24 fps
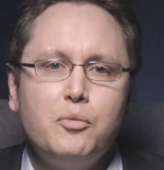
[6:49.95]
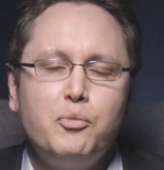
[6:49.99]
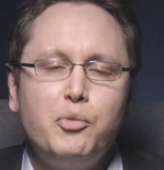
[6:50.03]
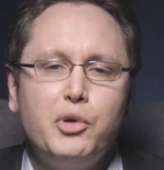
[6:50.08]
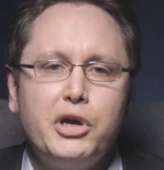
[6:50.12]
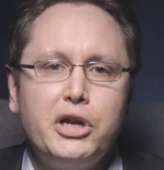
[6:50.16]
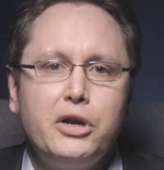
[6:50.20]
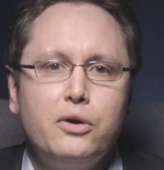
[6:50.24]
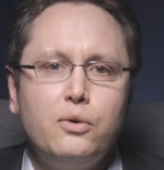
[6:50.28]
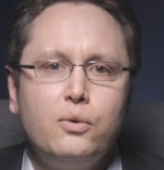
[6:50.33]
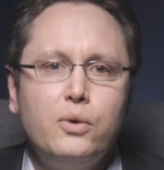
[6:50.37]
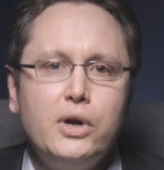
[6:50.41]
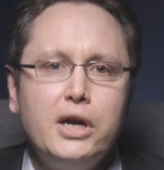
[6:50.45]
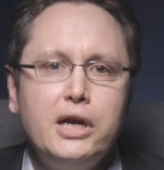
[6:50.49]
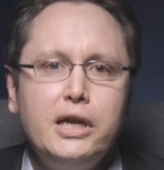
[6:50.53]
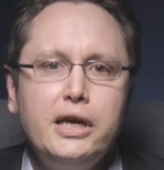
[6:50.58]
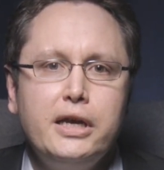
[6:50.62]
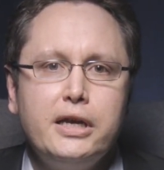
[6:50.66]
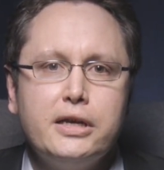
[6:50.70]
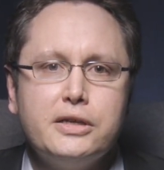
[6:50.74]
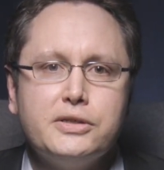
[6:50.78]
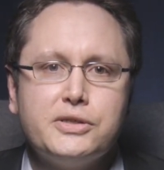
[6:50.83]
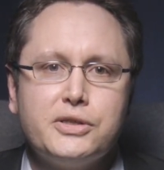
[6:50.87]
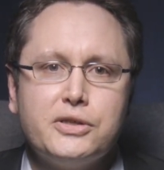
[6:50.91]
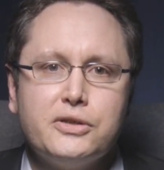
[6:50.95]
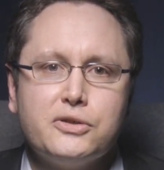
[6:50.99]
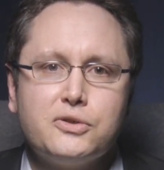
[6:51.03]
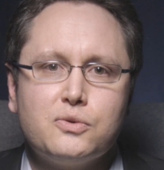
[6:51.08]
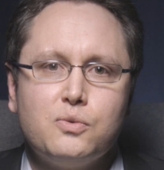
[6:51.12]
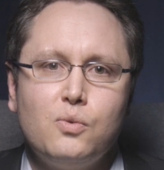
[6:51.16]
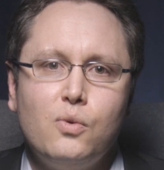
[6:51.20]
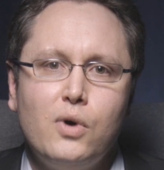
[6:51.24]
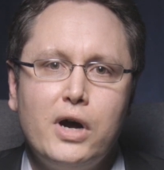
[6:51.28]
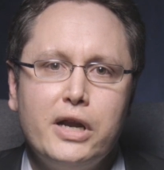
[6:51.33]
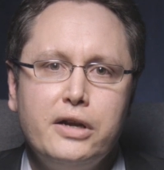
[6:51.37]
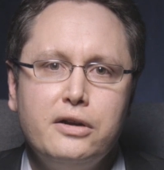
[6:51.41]
but it really is
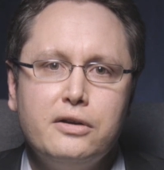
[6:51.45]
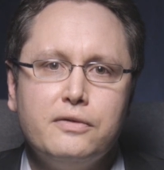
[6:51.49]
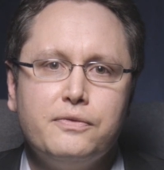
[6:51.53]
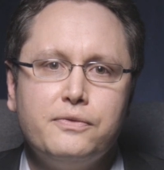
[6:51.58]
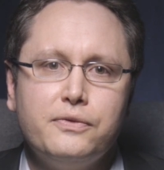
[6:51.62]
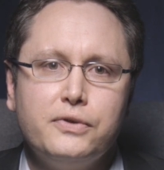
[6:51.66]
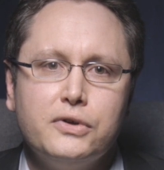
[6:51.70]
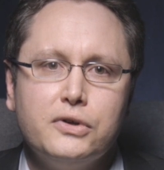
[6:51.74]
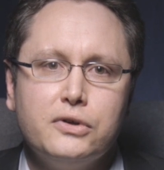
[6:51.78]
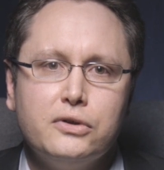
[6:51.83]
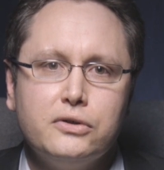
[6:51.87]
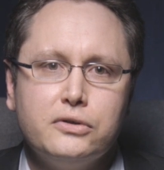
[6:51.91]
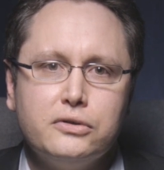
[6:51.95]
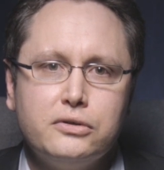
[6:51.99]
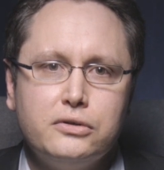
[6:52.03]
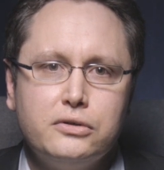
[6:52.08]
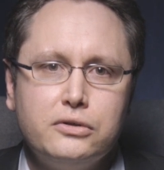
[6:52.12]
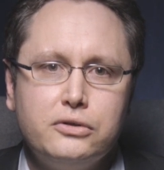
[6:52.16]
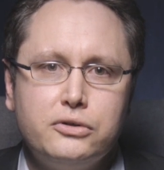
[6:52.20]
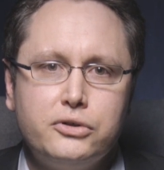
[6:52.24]
this wonderful